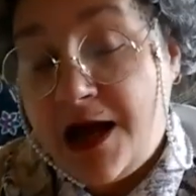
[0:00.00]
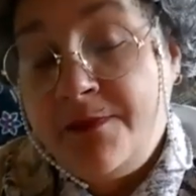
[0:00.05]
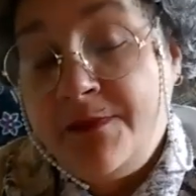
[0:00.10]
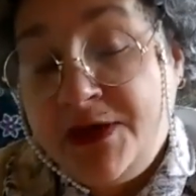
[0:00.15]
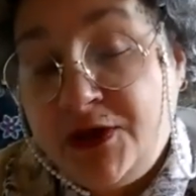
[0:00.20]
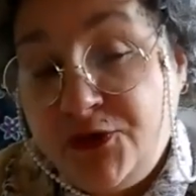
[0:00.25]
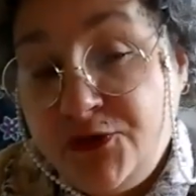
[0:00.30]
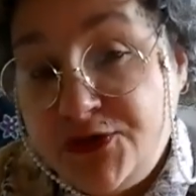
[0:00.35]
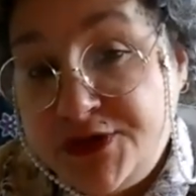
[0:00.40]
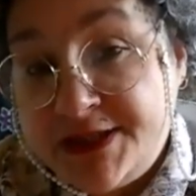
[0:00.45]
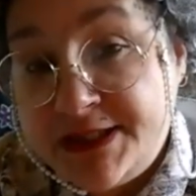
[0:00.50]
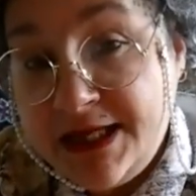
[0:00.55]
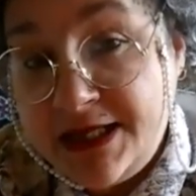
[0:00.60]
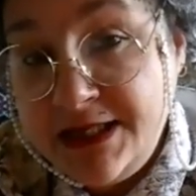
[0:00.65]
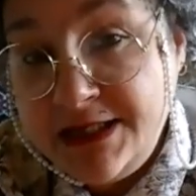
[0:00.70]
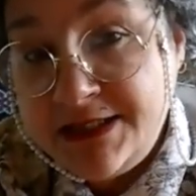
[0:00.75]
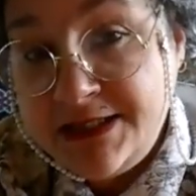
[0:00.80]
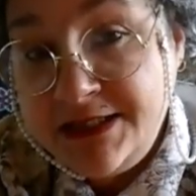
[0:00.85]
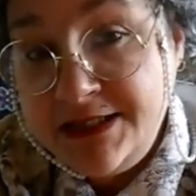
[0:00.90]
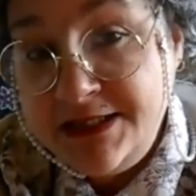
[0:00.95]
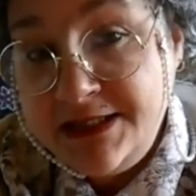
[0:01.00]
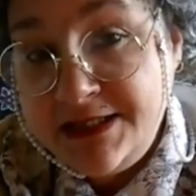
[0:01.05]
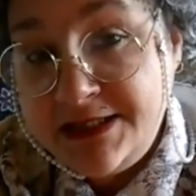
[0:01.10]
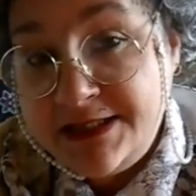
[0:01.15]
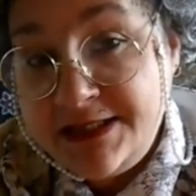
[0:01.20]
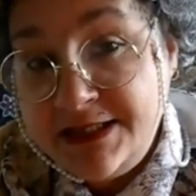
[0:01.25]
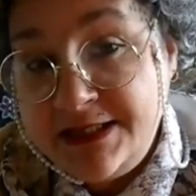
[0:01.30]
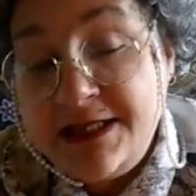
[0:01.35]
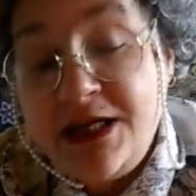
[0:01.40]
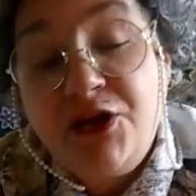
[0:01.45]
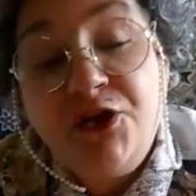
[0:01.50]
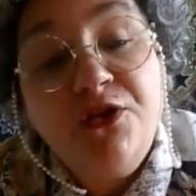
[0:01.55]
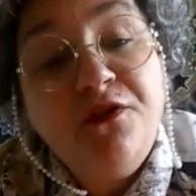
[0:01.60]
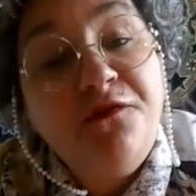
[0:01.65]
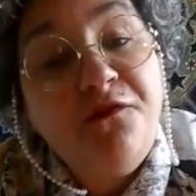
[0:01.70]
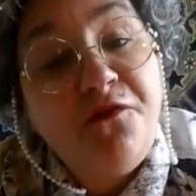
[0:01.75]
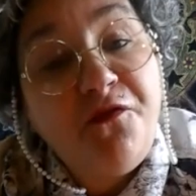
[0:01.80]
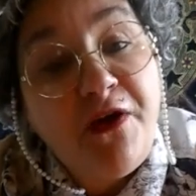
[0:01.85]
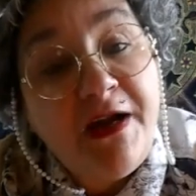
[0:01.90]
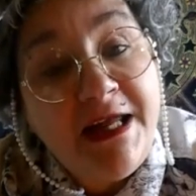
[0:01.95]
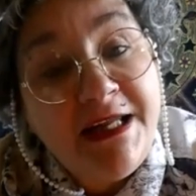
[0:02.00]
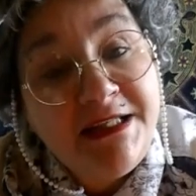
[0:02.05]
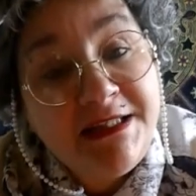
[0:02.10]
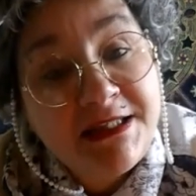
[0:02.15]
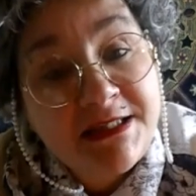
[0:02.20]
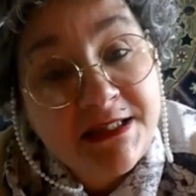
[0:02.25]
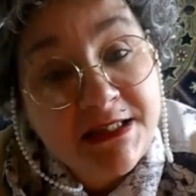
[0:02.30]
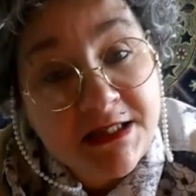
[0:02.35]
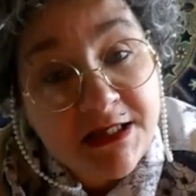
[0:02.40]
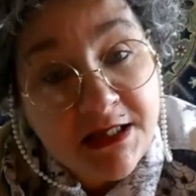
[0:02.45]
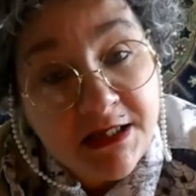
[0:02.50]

I'm a good citizen, you see, and a good friend.